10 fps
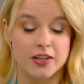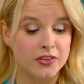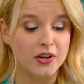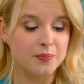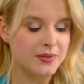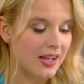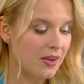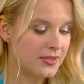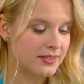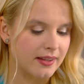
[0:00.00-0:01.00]
Europe
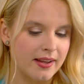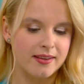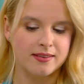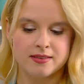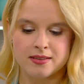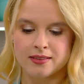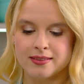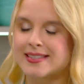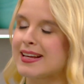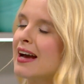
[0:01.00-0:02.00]
now, it's like
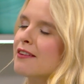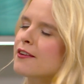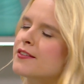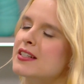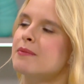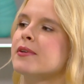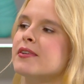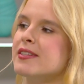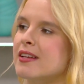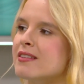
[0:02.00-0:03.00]
10
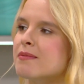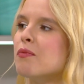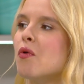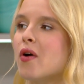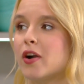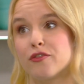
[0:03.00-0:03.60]
15% more